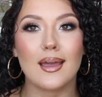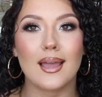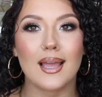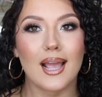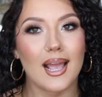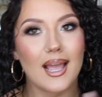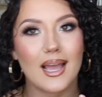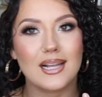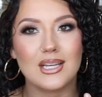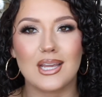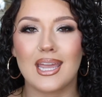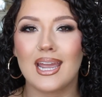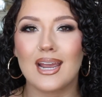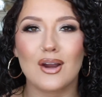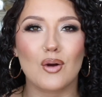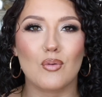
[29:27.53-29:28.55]
and you
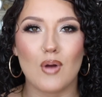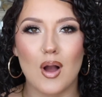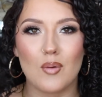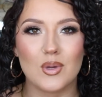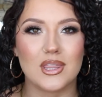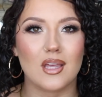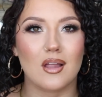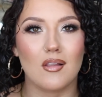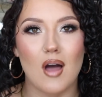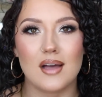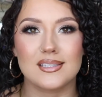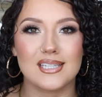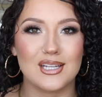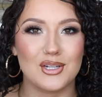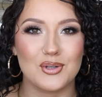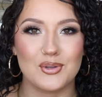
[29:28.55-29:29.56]
can't go wrong with a
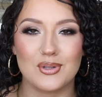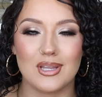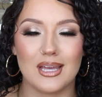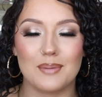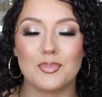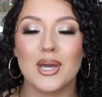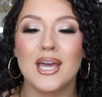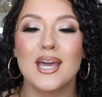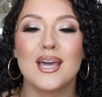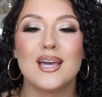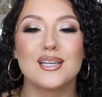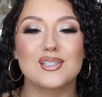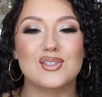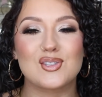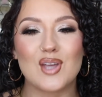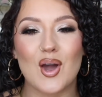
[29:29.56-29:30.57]
glossy nude lip.
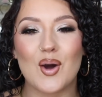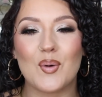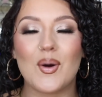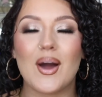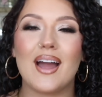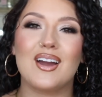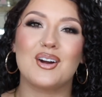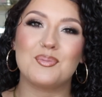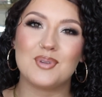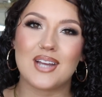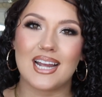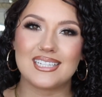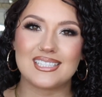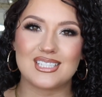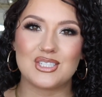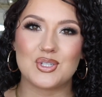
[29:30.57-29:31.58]
So I hope you
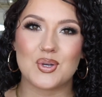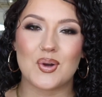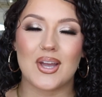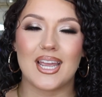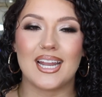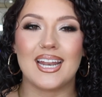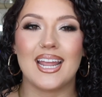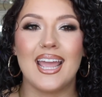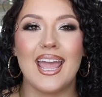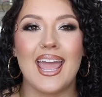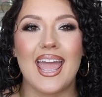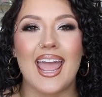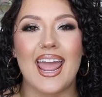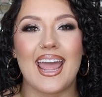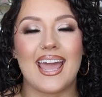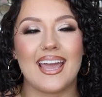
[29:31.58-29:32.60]
guys enjoyed,
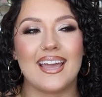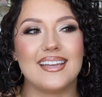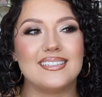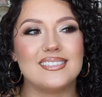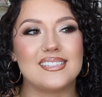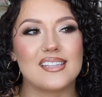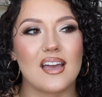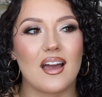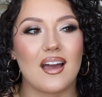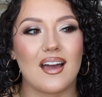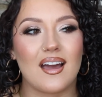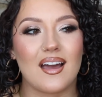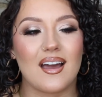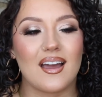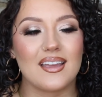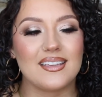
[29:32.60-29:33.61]
and
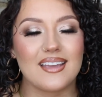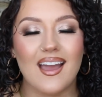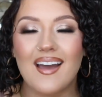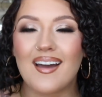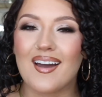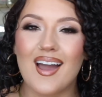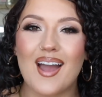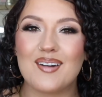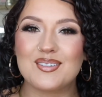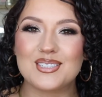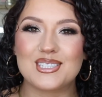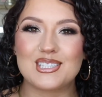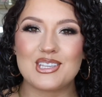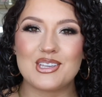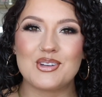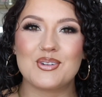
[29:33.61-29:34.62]
yeah, I will
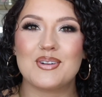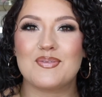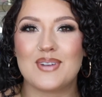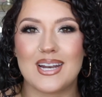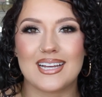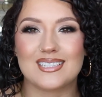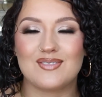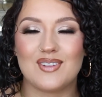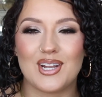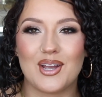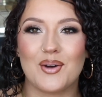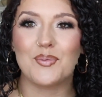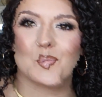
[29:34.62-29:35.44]
see you in my next video.